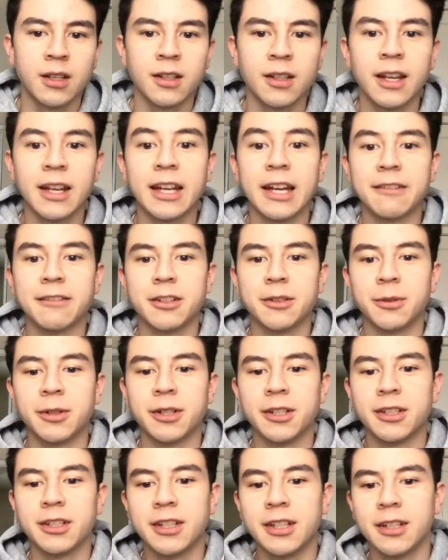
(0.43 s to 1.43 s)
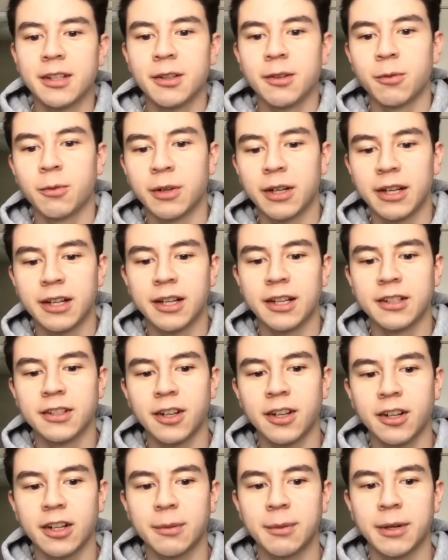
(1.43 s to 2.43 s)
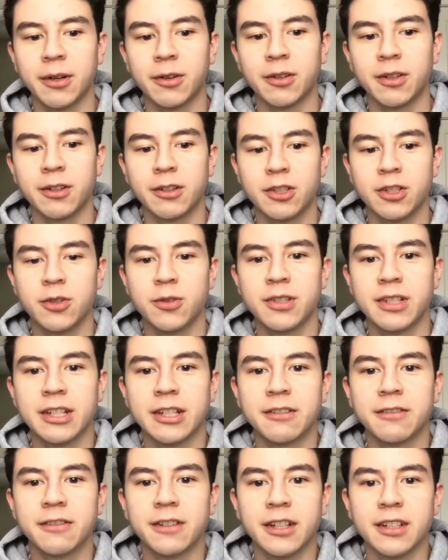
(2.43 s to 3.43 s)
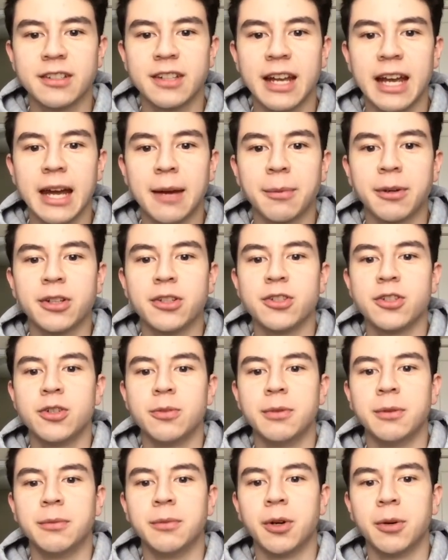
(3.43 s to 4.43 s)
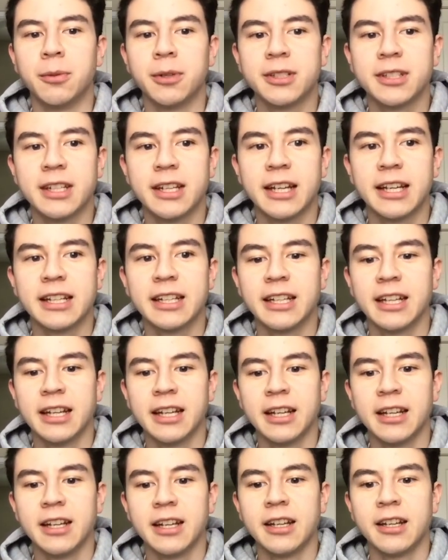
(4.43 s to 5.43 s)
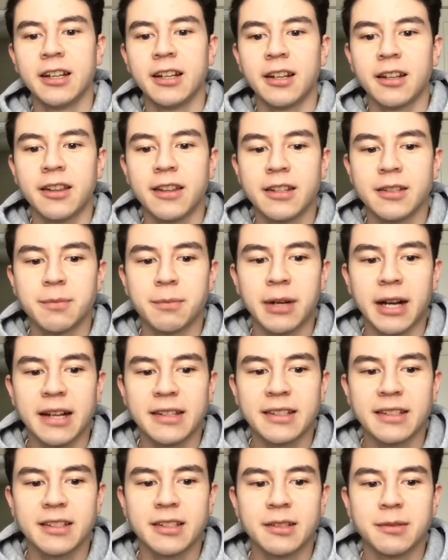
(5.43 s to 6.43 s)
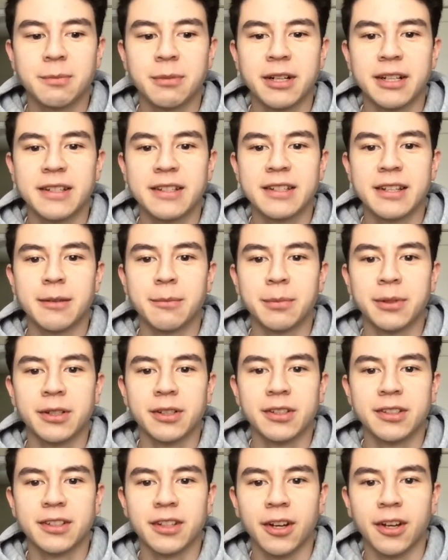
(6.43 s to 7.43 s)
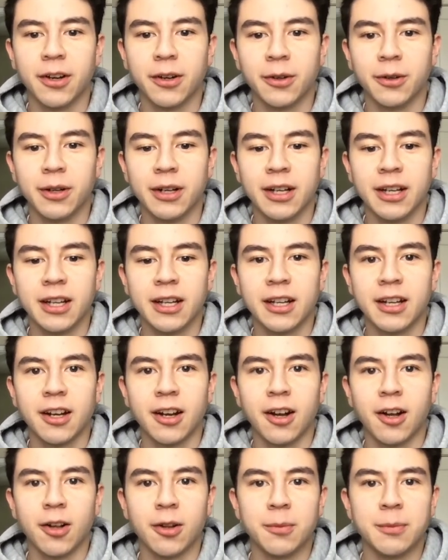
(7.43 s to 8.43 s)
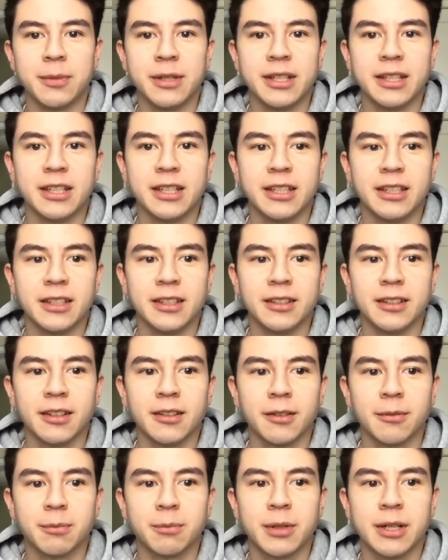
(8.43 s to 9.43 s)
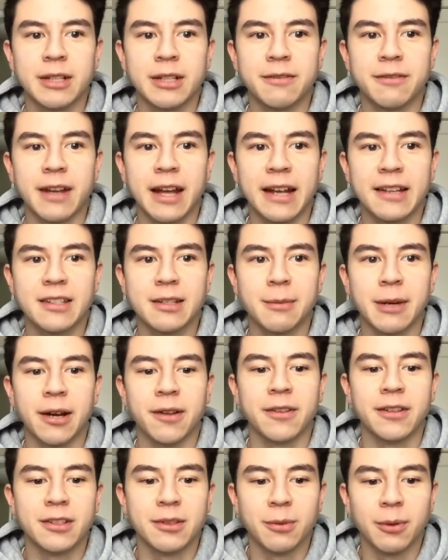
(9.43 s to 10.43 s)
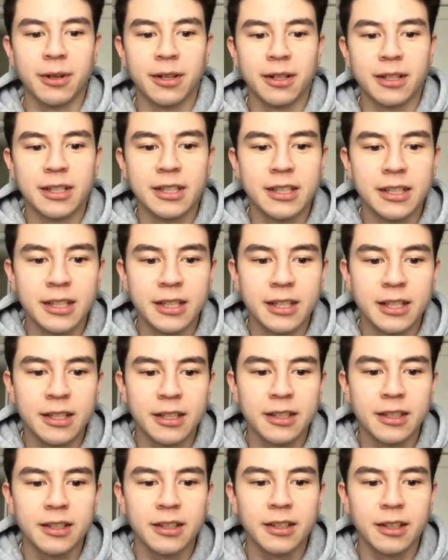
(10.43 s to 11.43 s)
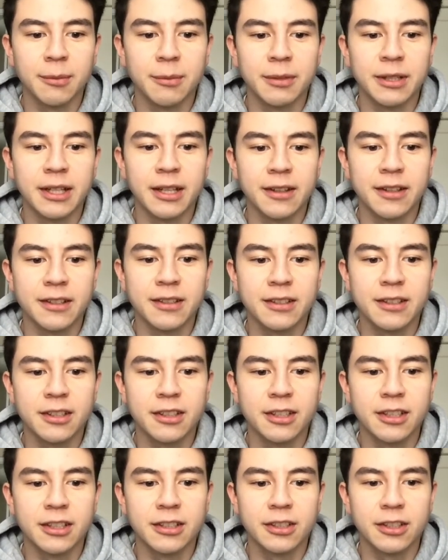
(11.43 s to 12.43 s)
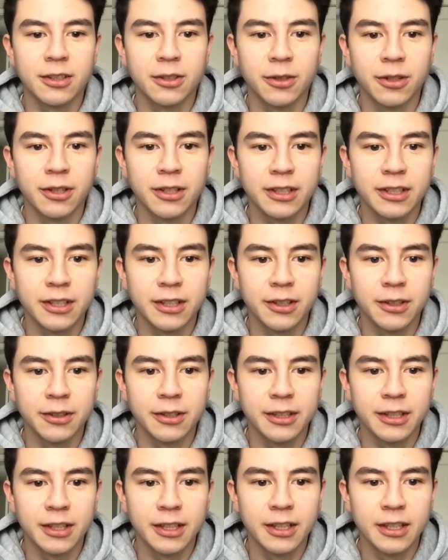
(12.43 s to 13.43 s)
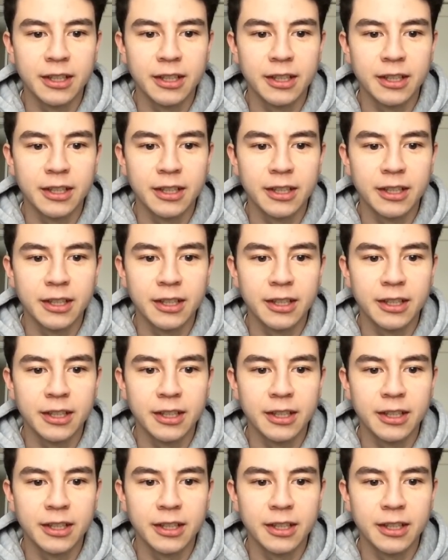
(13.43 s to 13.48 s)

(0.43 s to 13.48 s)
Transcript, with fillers: Hey everyone, we're going to talk about choosing your first app on Chupa Mobile today. This process is pretty simple, so I'll be pretty fast about this one. Let me get the screen recording going.